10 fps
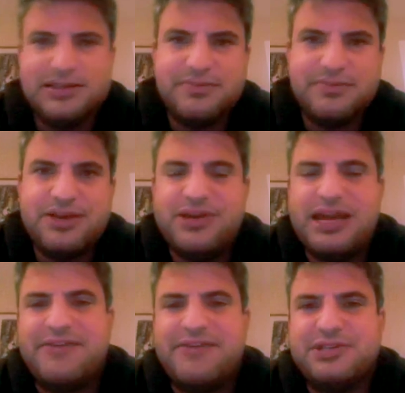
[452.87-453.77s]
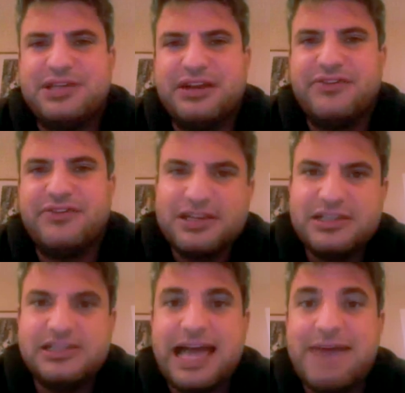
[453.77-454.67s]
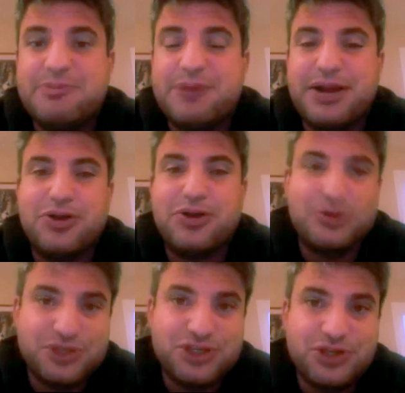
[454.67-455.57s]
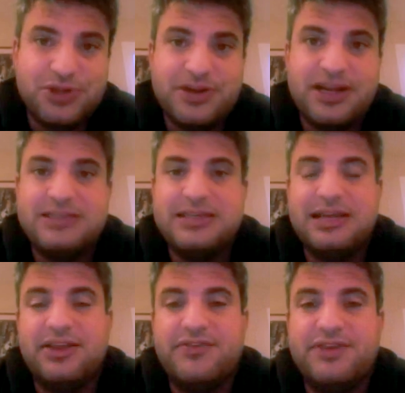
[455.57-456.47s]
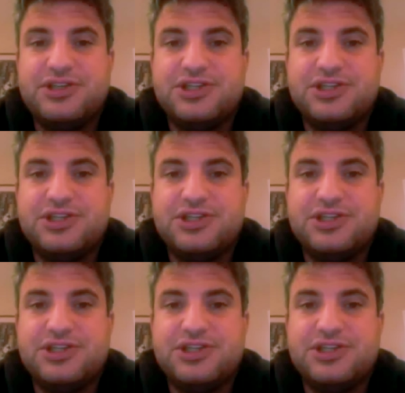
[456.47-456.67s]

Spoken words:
somebody who would have herself slapped by her own children on television.